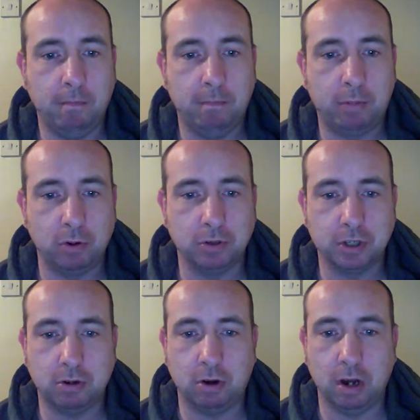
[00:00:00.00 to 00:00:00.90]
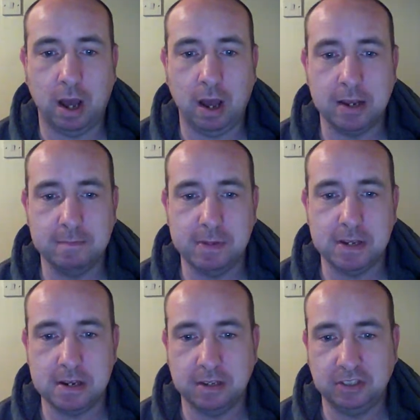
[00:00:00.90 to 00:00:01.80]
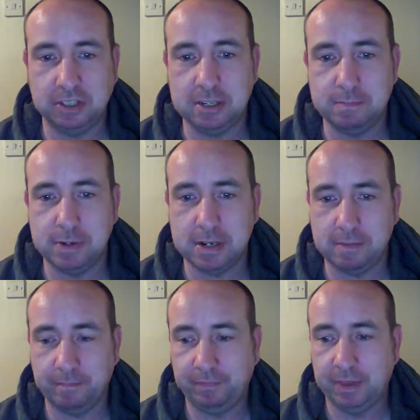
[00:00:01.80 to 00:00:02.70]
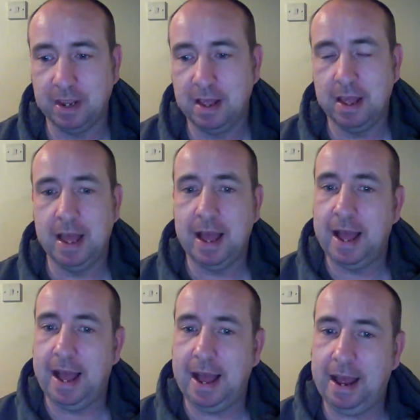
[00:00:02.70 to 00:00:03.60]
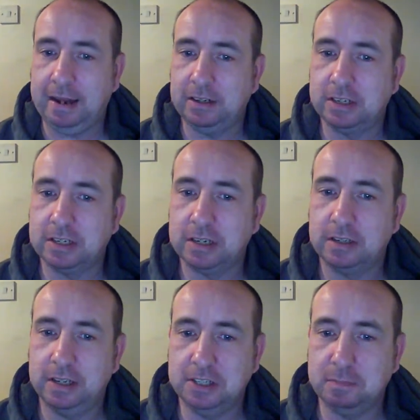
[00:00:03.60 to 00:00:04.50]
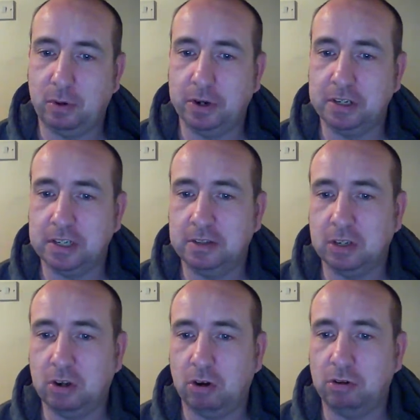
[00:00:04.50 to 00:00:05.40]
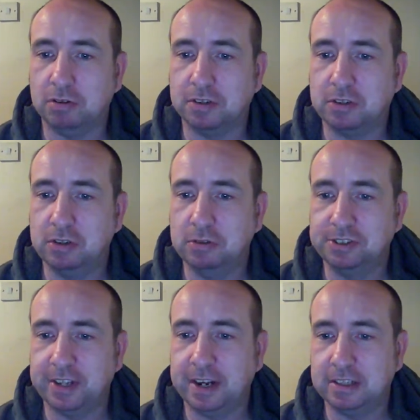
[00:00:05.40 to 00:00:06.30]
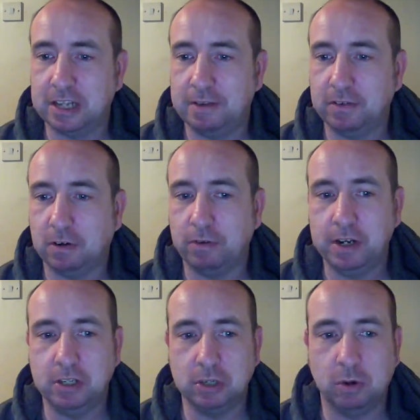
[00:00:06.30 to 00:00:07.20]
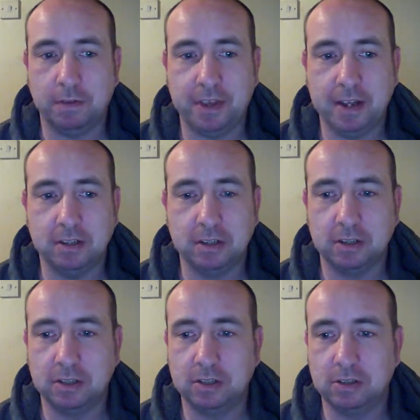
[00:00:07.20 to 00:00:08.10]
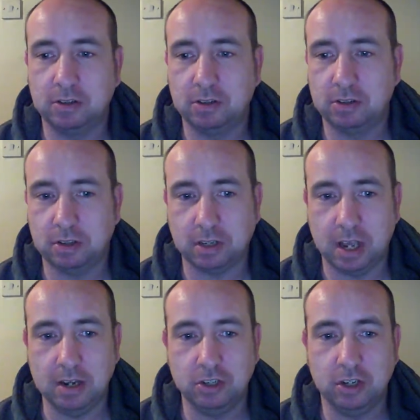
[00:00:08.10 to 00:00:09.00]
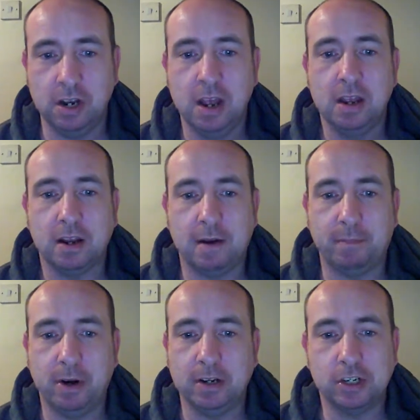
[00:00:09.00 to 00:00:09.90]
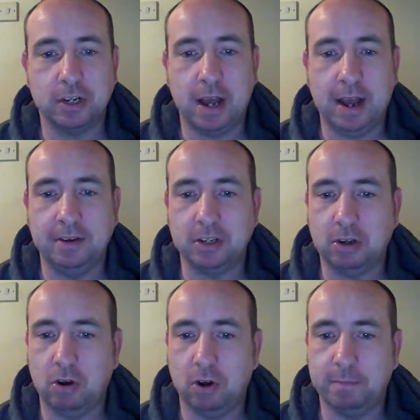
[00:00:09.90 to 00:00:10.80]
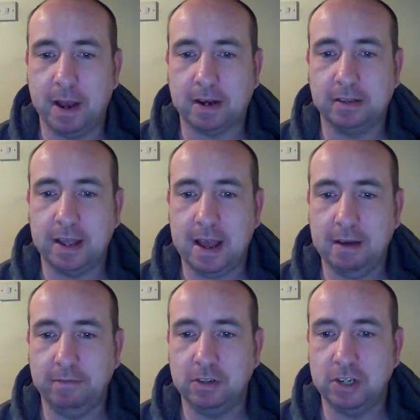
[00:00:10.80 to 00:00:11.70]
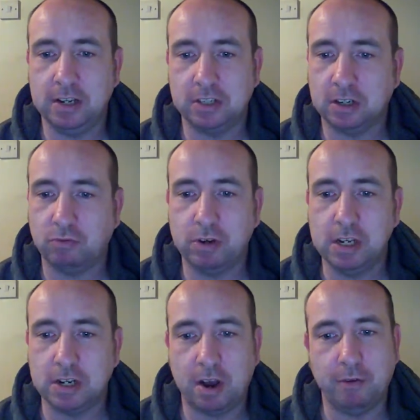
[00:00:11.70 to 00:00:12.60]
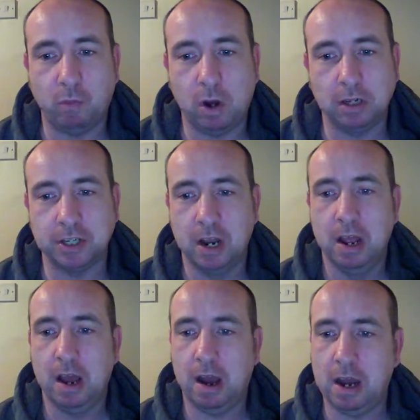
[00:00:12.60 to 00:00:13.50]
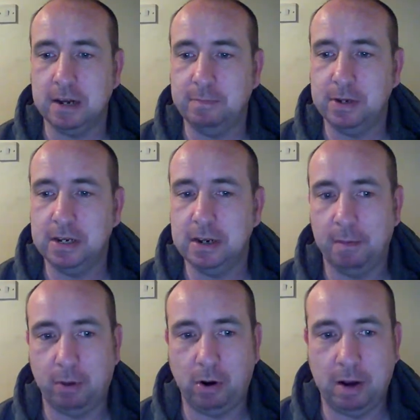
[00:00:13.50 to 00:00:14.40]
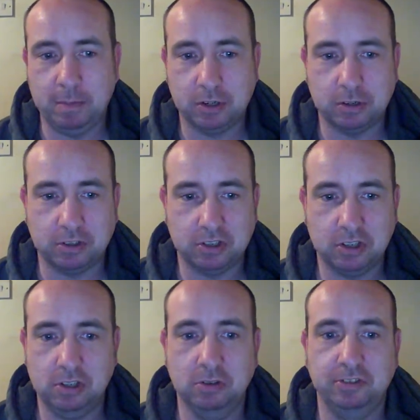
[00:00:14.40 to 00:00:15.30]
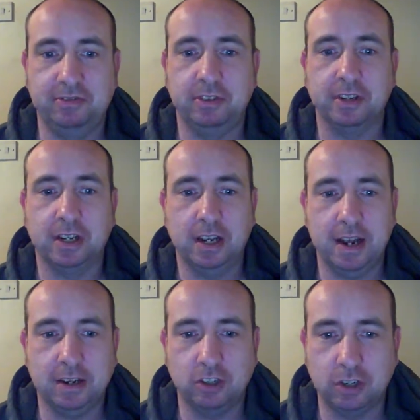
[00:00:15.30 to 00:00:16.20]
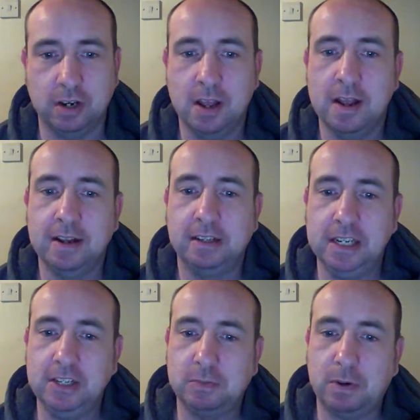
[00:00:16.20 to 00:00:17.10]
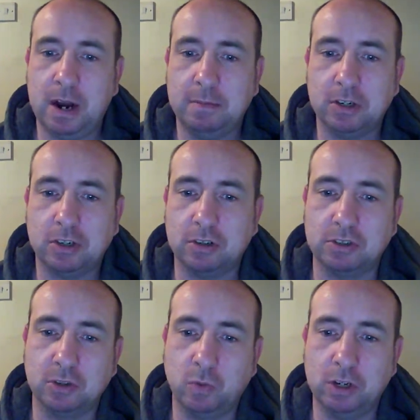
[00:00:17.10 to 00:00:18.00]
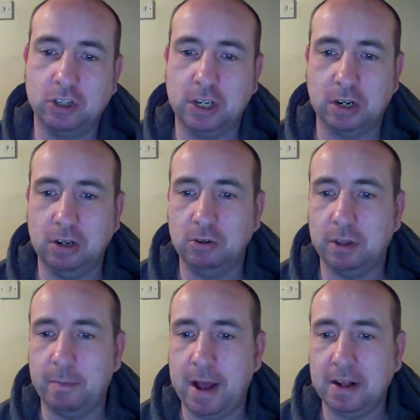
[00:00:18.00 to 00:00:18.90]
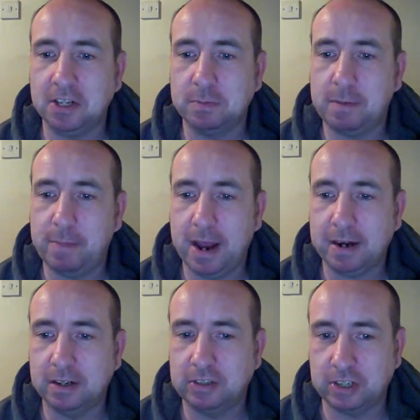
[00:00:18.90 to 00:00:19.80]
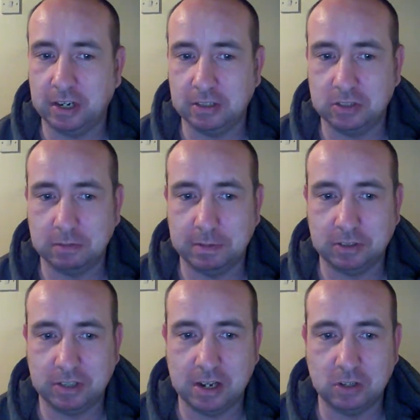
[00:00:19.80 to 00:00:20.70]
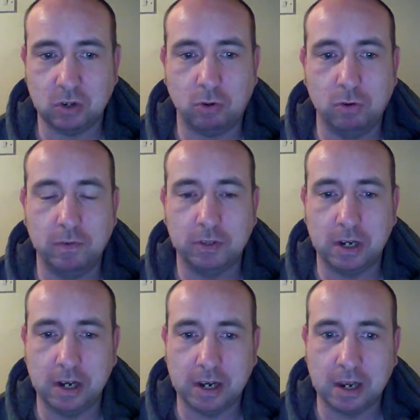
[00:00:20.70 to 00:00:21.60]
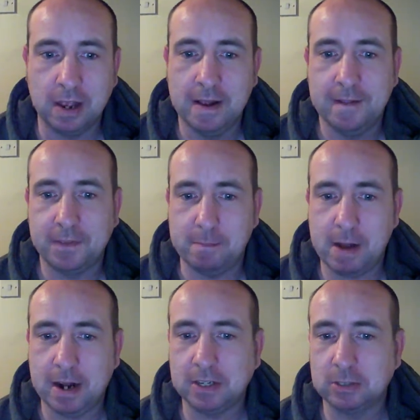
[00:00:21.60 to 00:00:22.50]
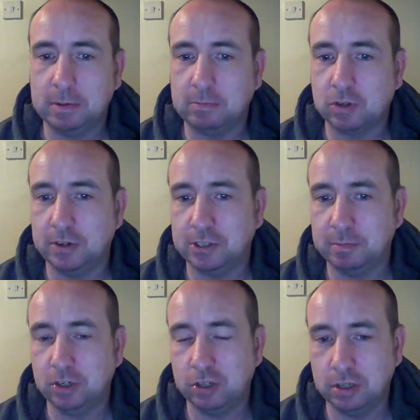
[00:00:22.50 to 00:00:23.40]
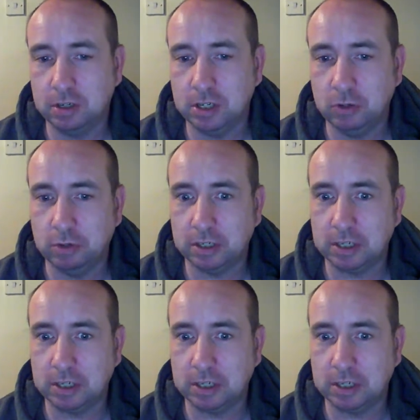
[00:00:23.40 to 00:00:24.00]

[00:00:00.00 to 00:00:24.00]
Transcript: Protocol, IPCP. At this point in the call, the two sides have agreed to authentication, compression, and a callback. They haven't yet agreed on what IP parameters to use for the connection. These parameters, which include the maximum packet size to be sent over the link, the maximum transmission unit